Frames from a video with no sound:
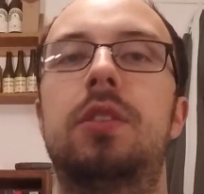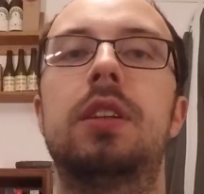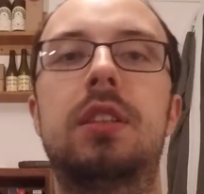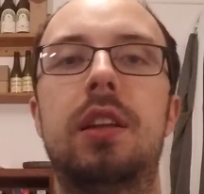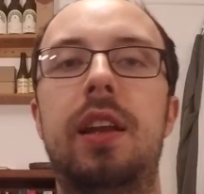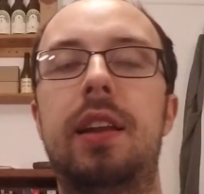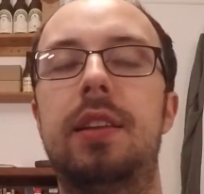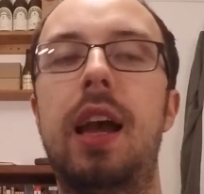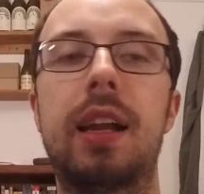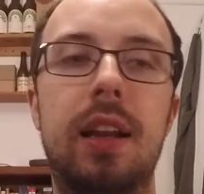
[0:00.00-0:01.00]
Christian
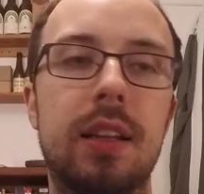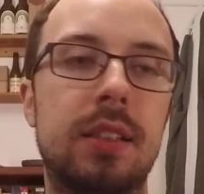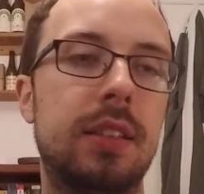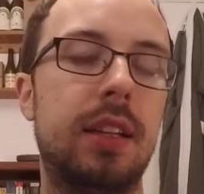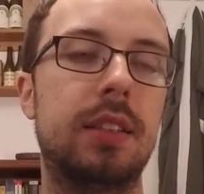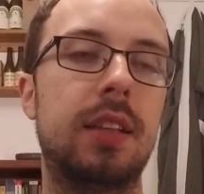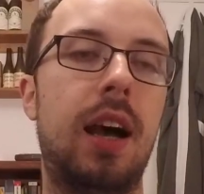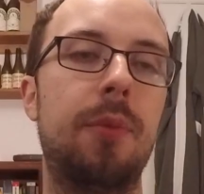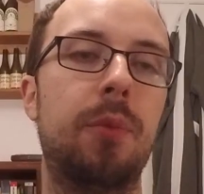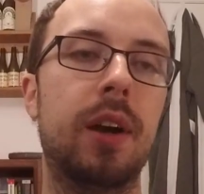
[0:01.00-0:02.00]
antagonists in a
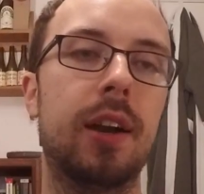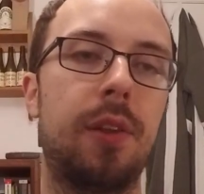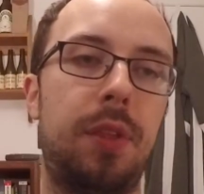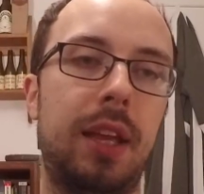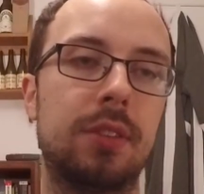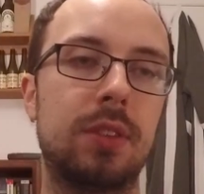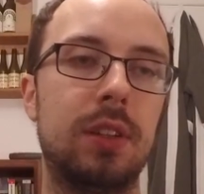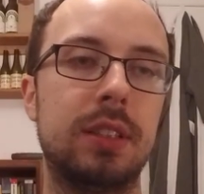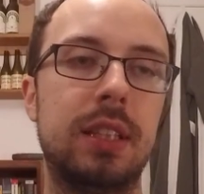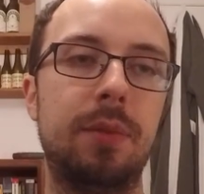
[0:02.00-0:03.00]
time where things
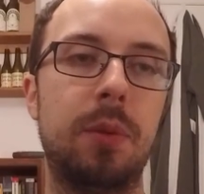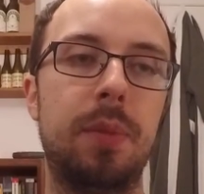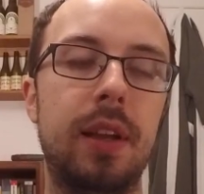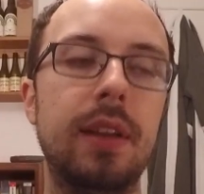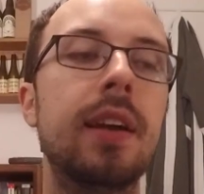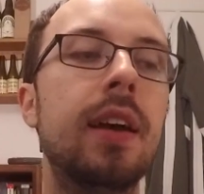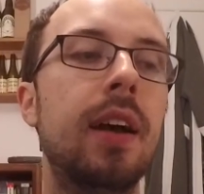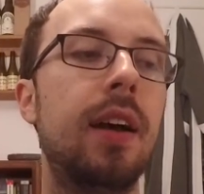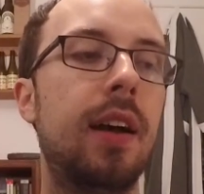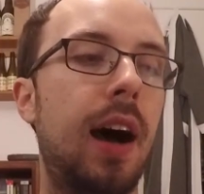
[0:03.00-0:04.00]
really seem to be
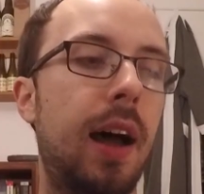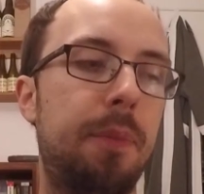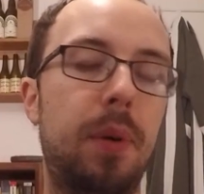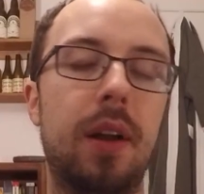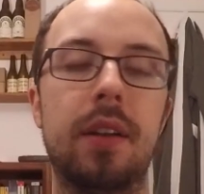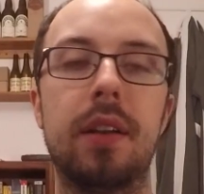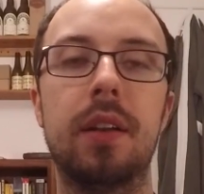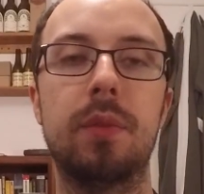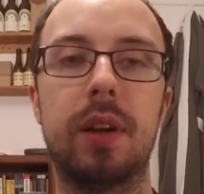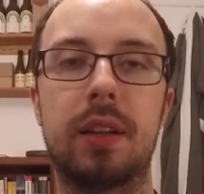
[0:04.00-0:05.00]
hot button
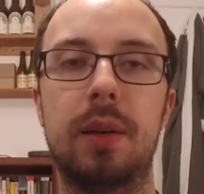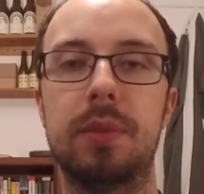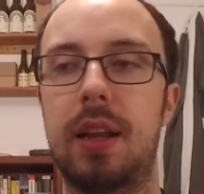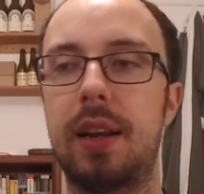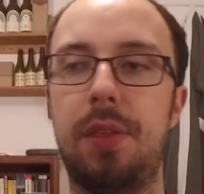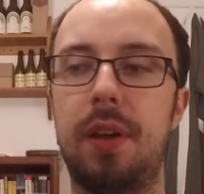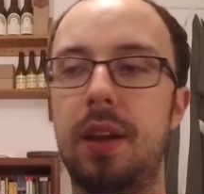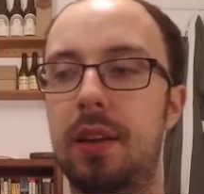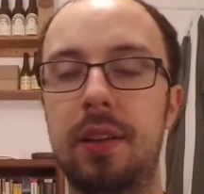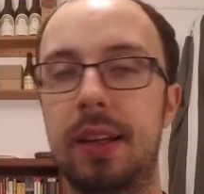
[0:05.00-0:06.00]
when it comes to
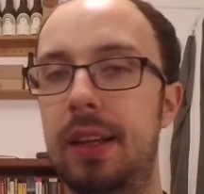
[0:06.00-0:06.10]
anything